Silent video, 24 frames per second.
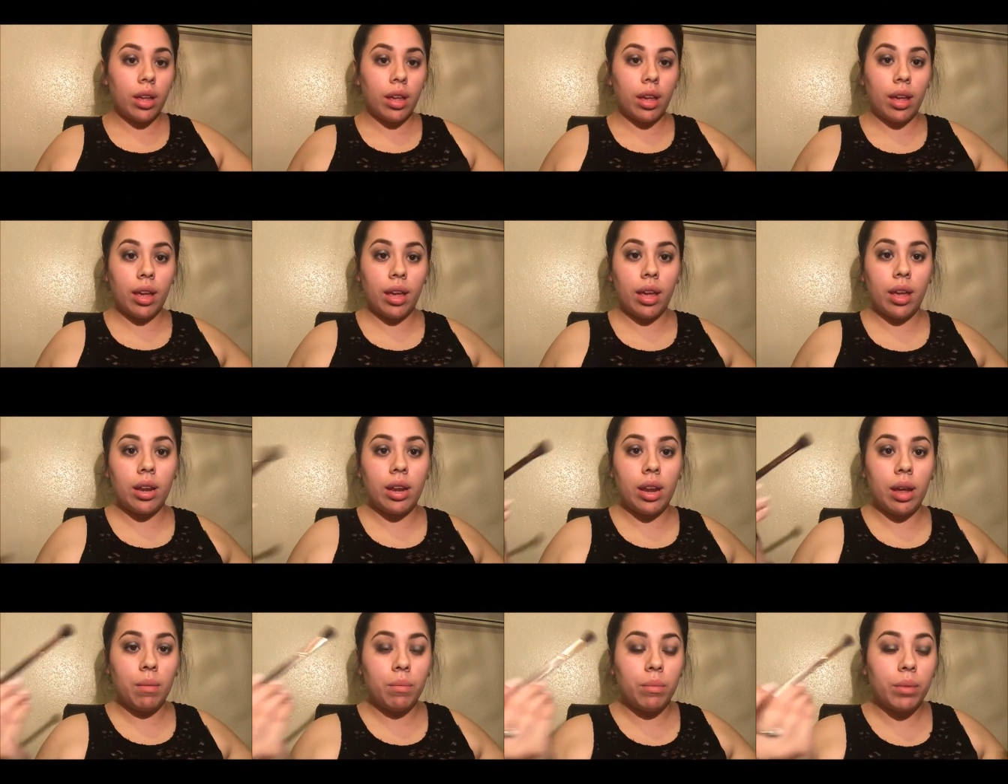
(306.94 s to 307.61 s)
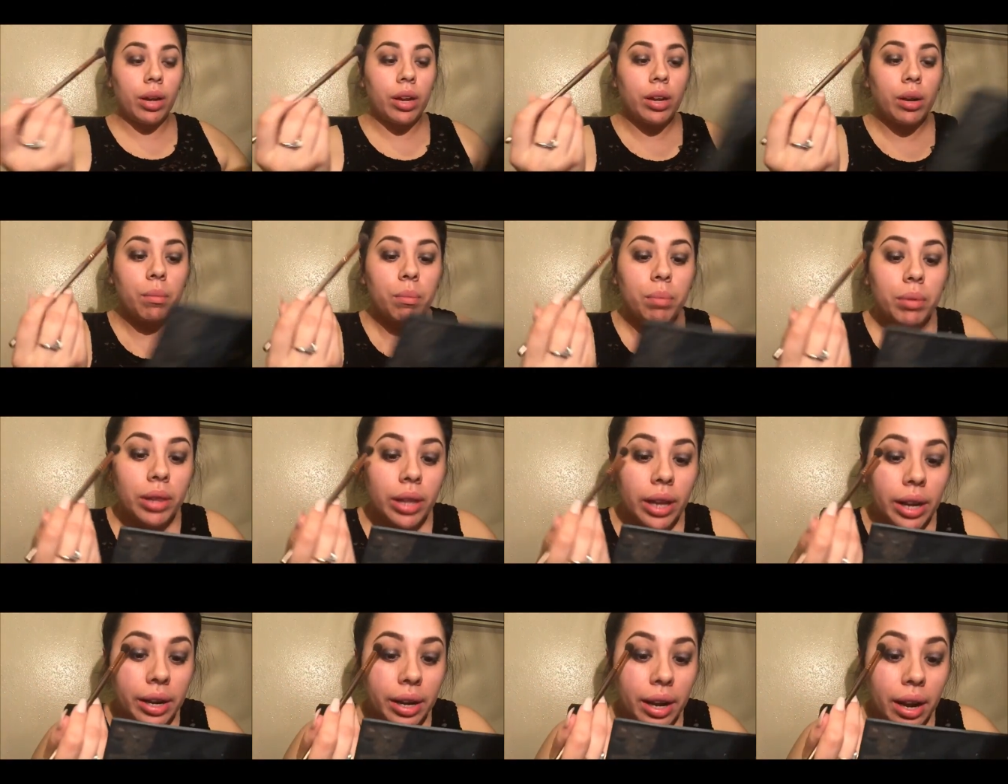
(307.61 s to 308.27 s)
And I'm gonna
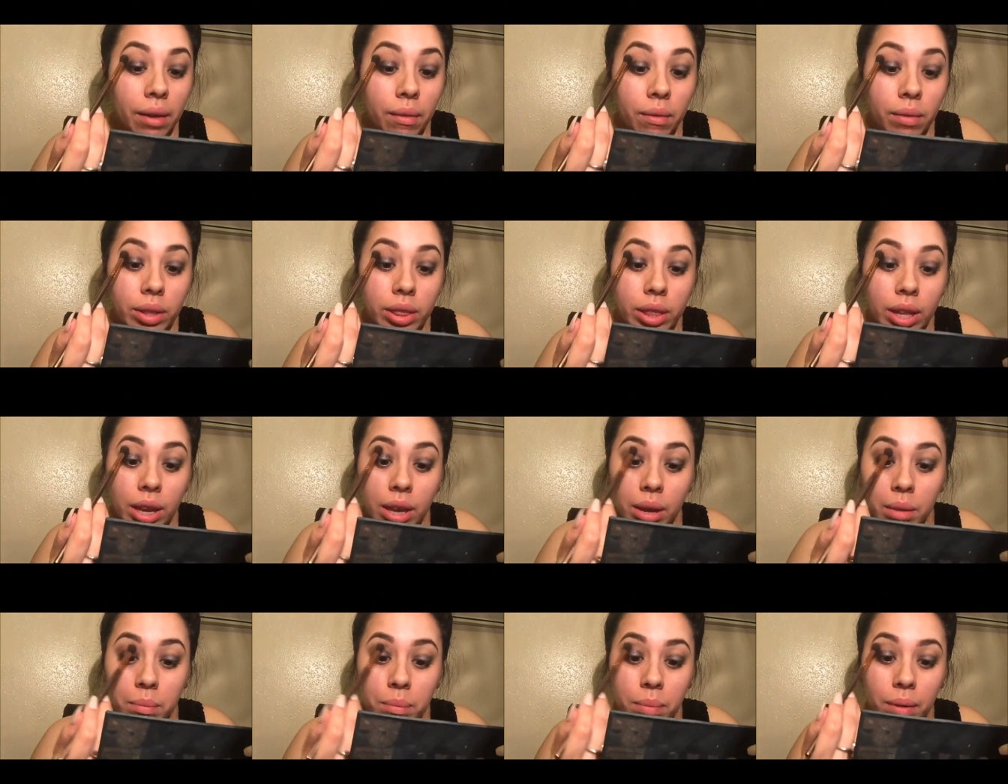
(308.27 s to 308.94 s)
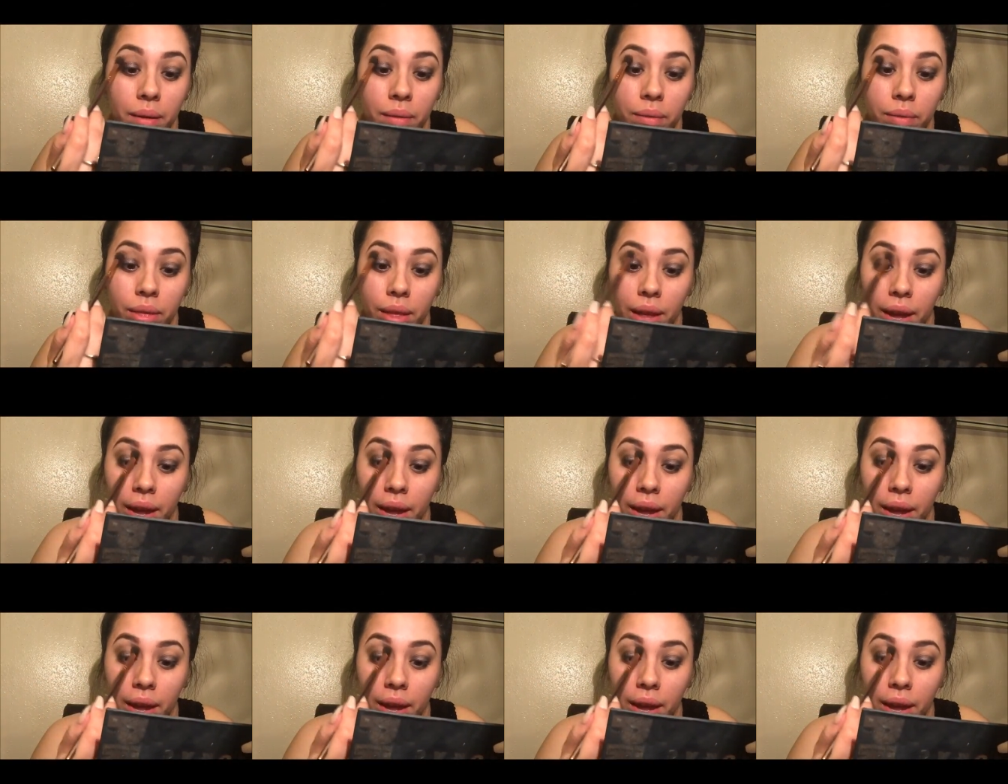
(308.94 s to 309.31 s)
blend everything above